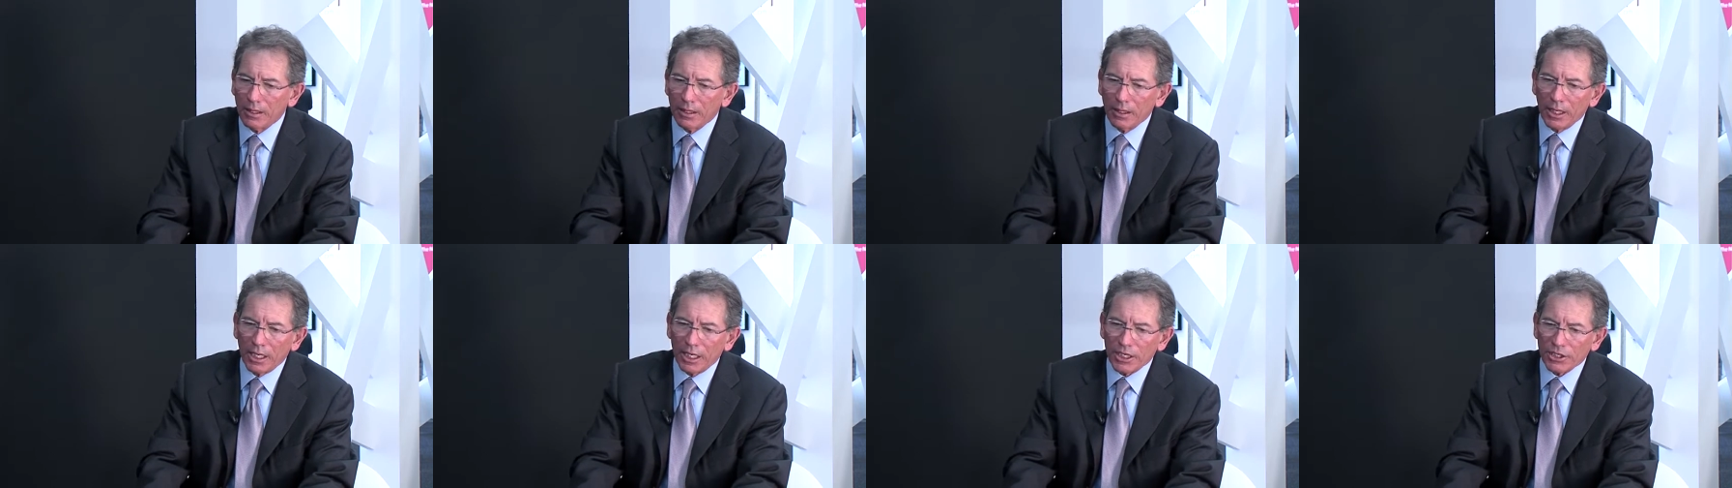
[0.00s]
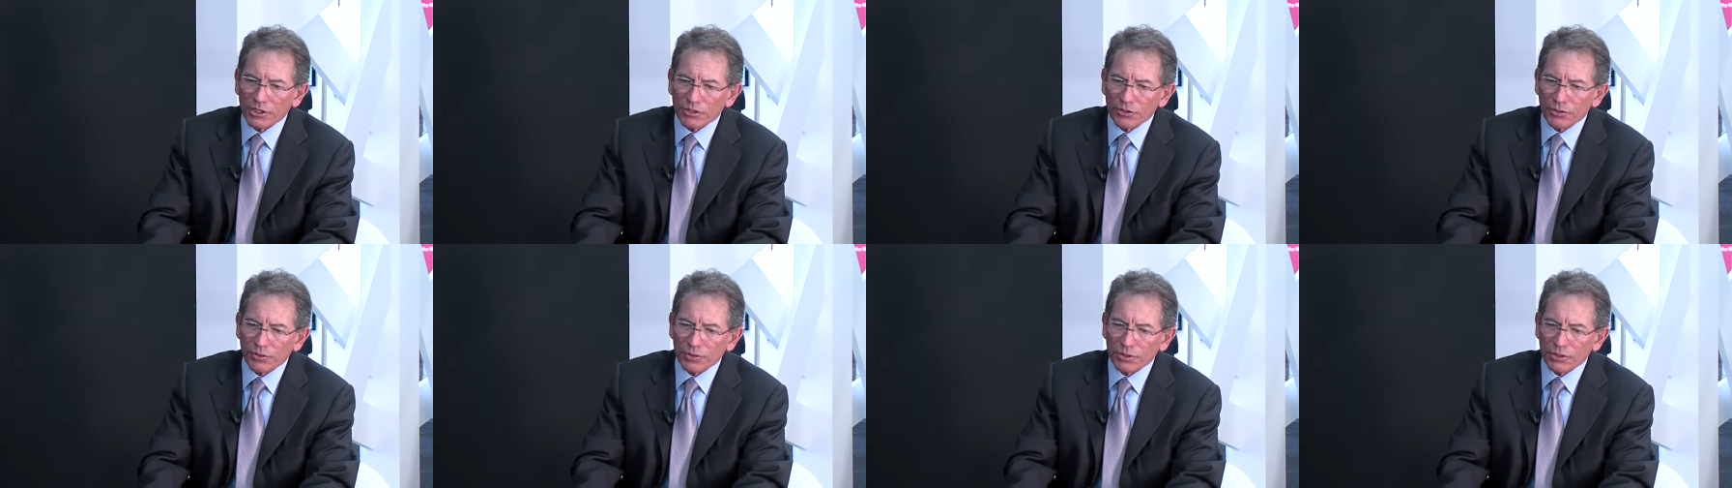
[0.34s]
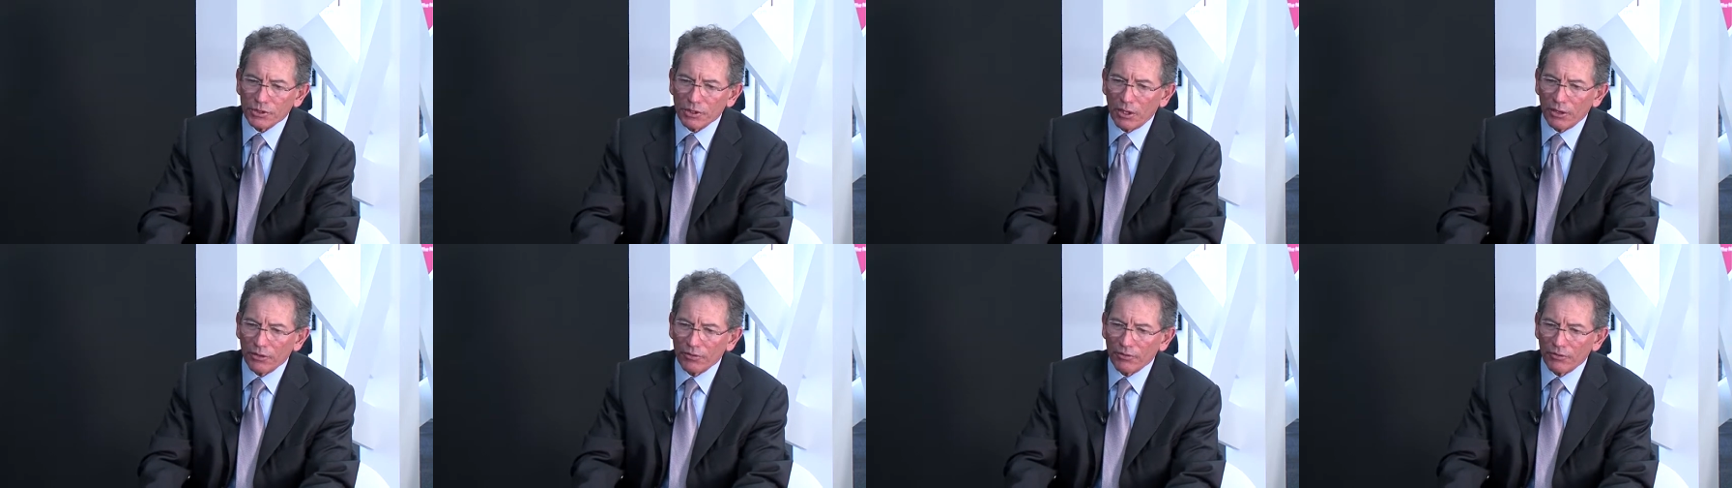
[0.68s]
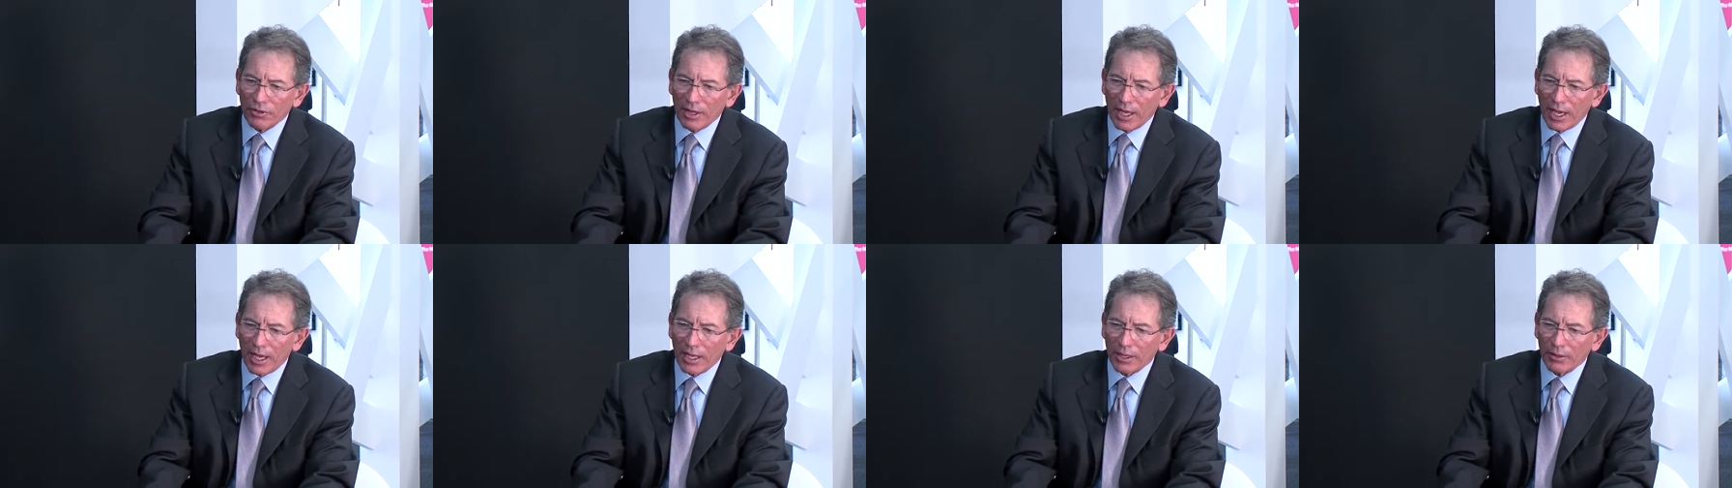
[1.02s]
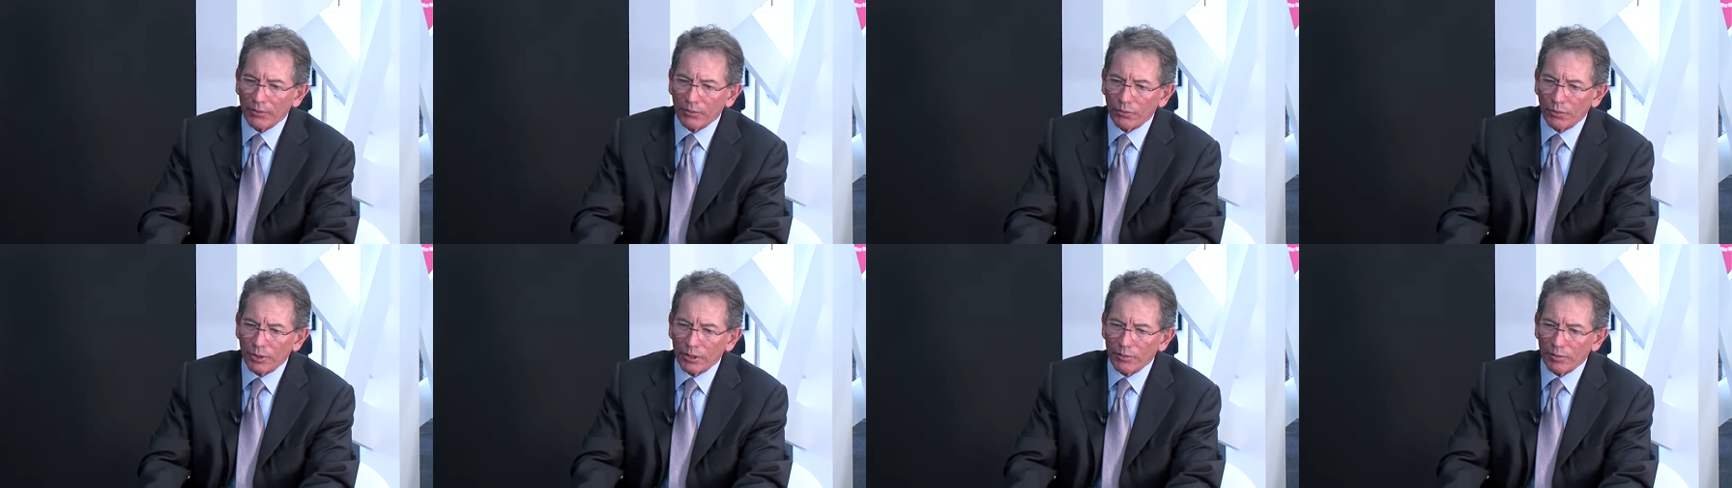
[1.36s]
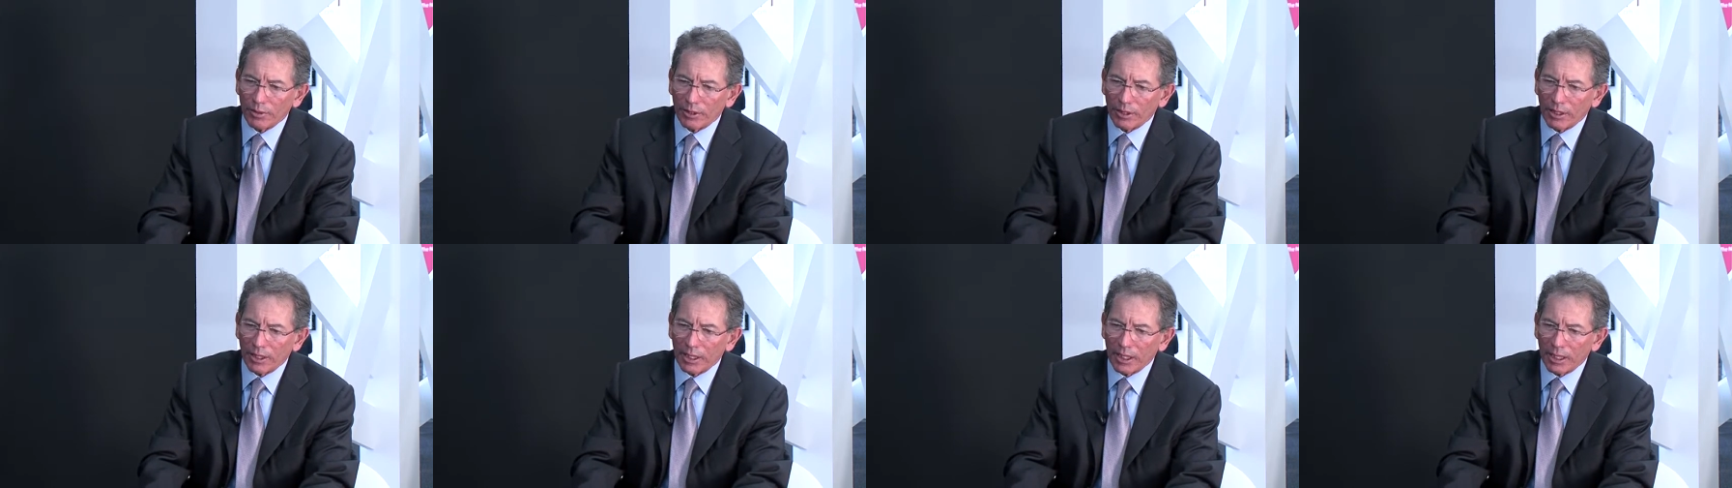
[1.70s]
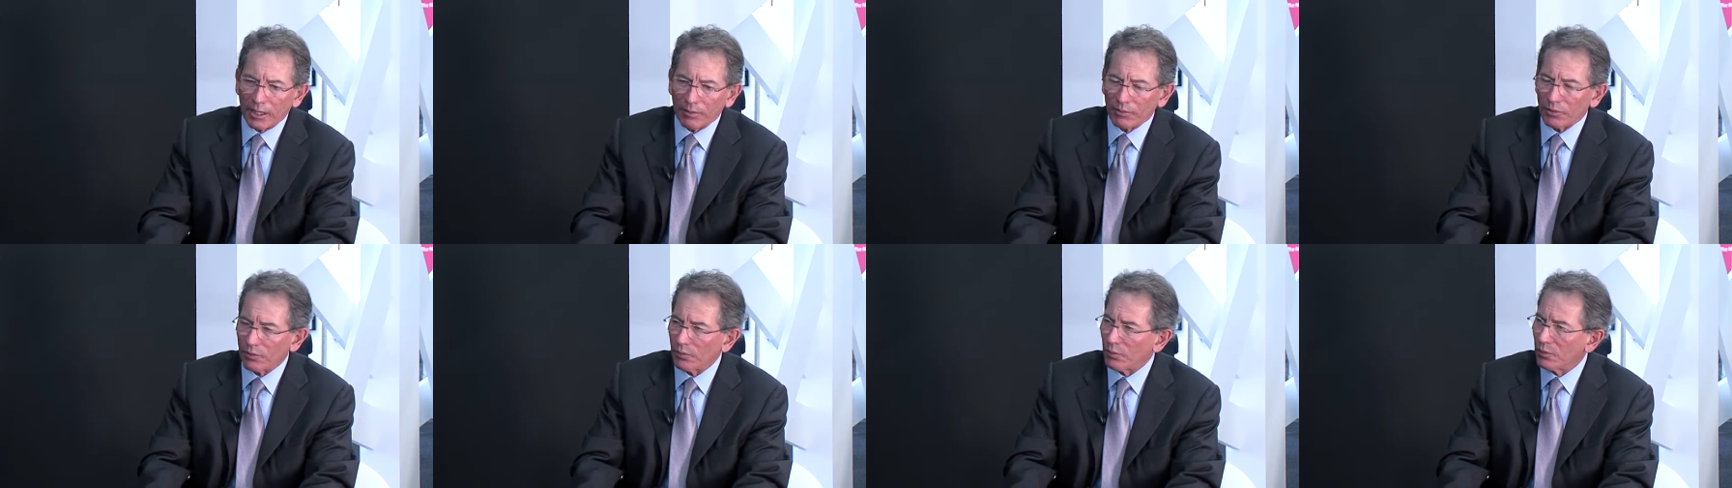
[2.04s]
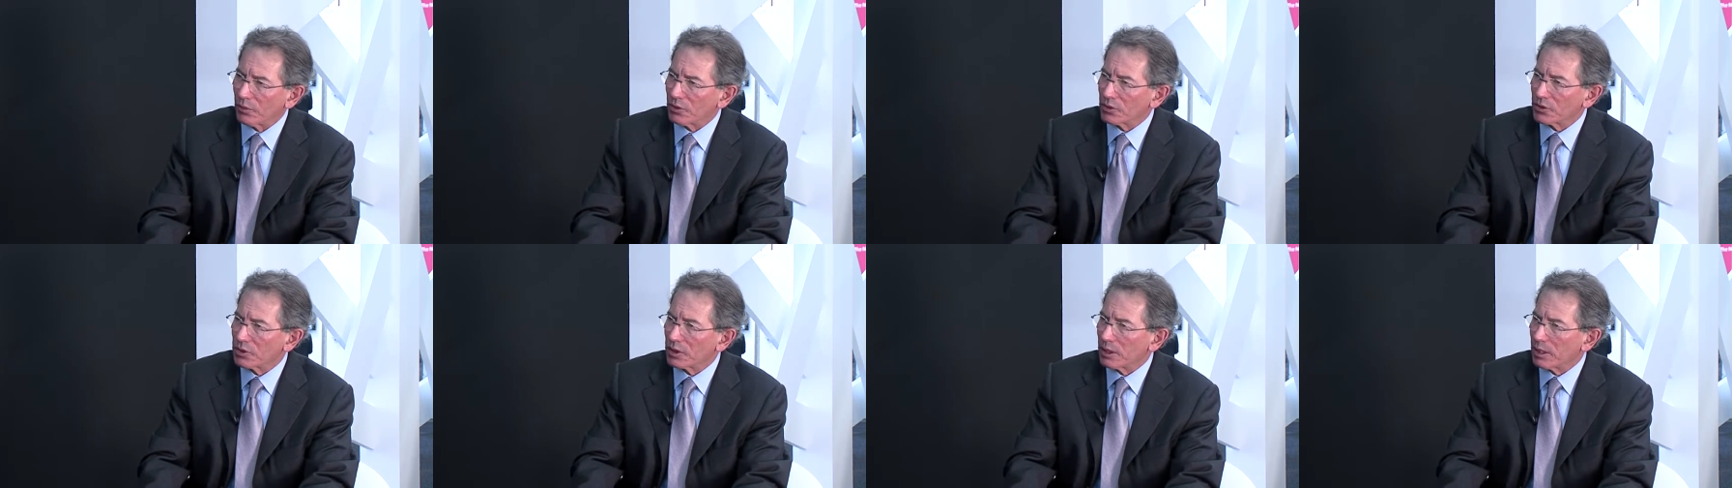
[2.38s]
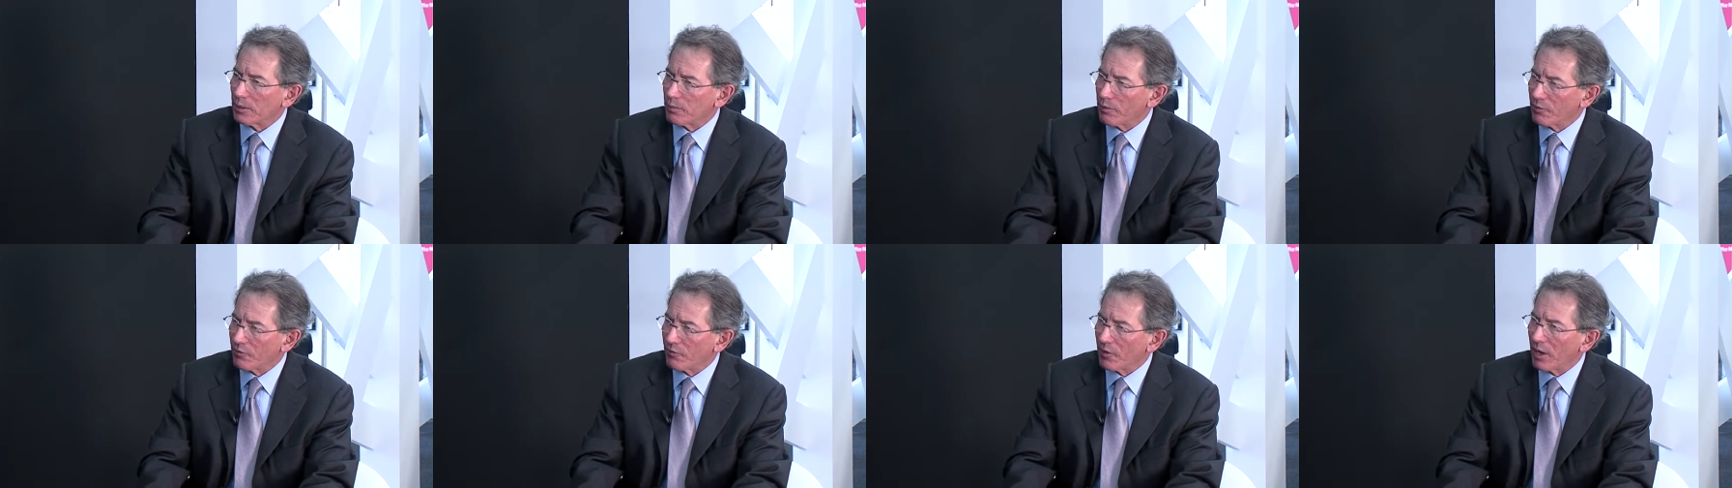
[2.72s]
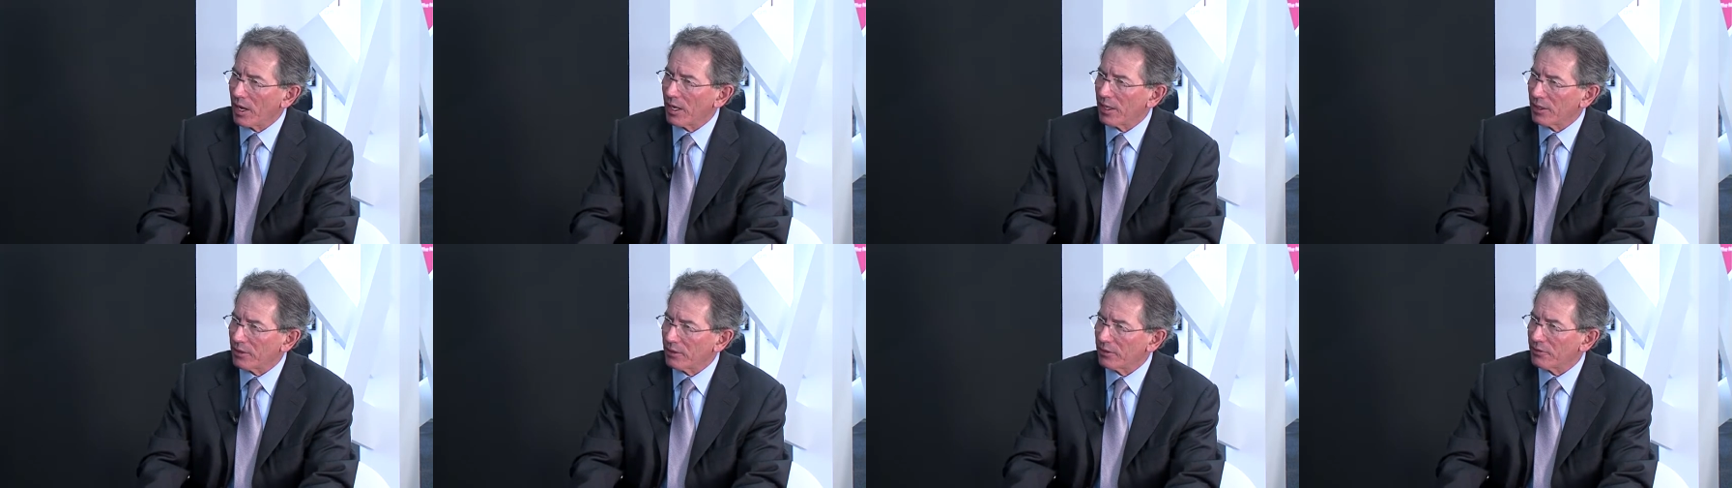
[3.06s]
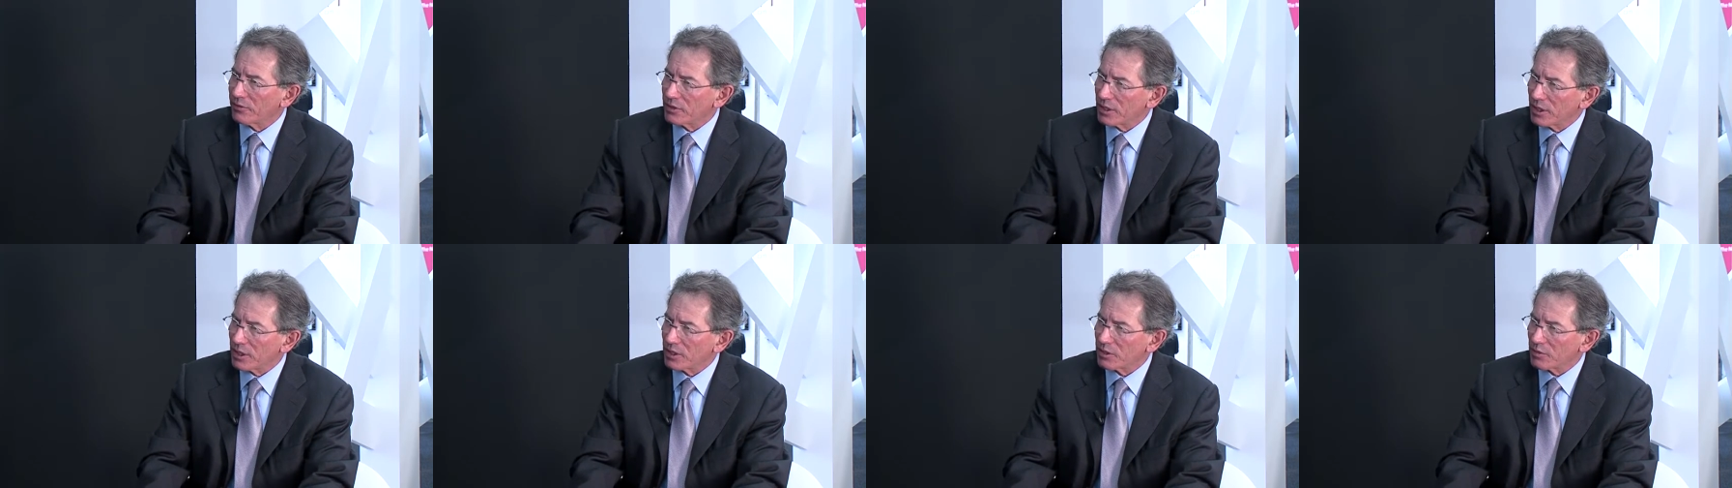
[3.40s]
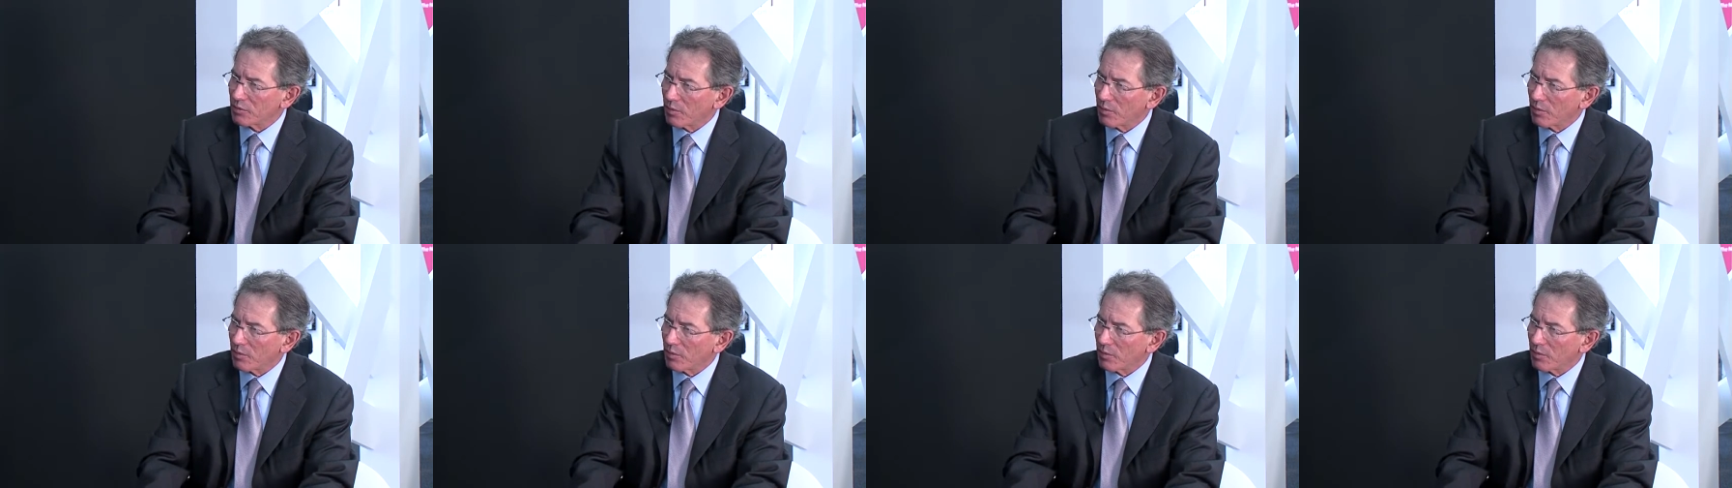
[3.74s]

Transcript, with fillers: As a result of that, we became the world's leading provider of sales,